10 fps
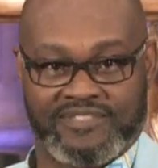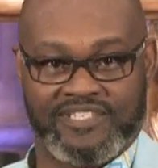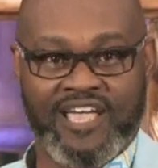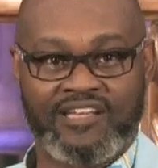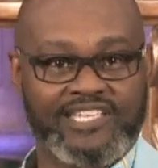
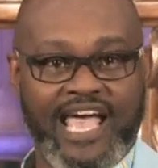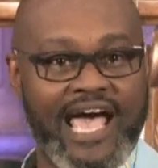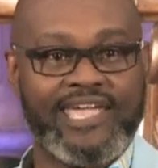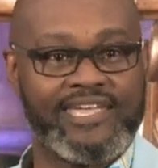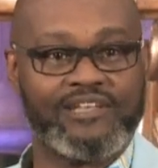Y'all say,
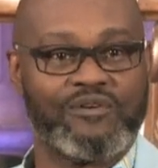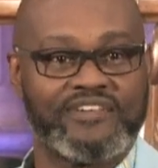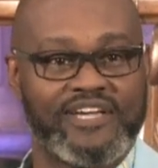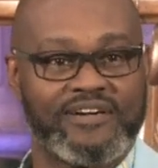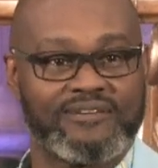how he get over
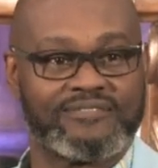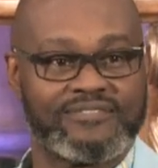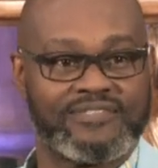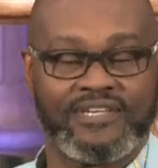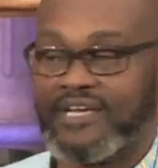there?
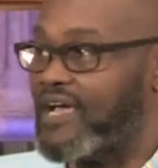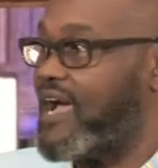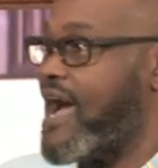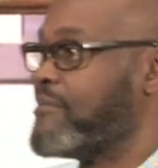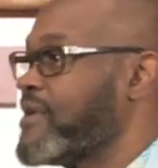
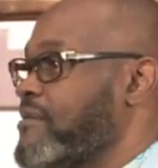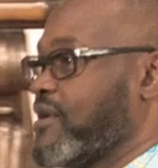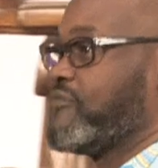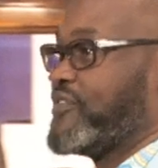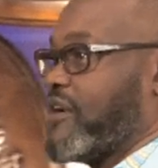
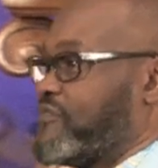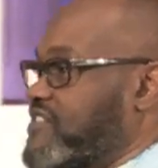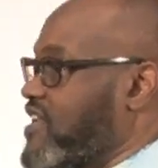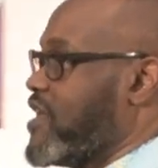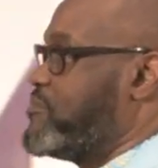I'm
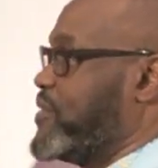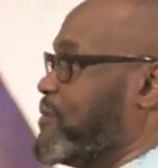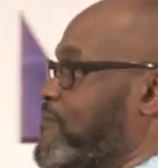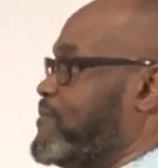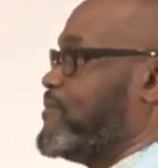fixing to help you.
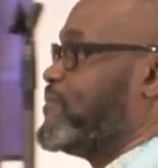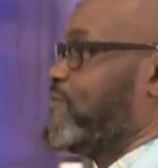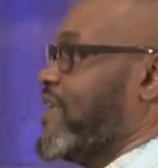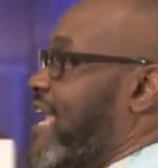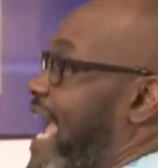
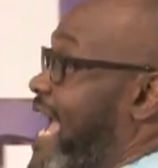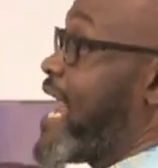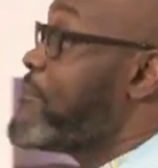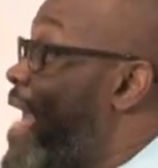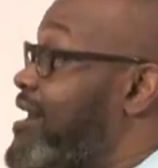And
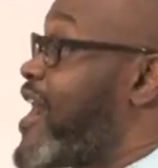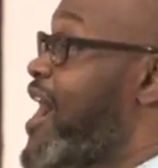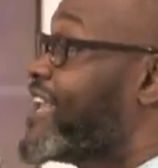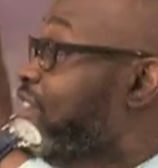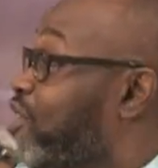I'm not
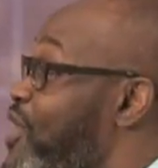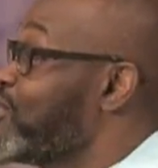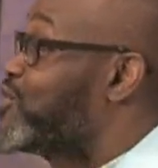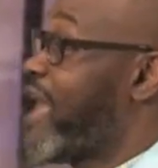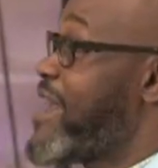calling the
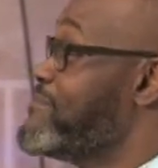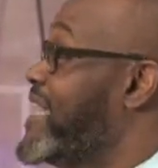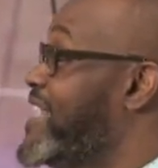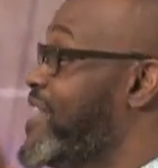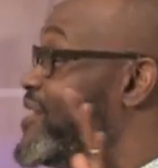girls who have
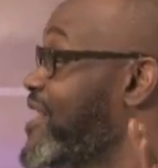men in here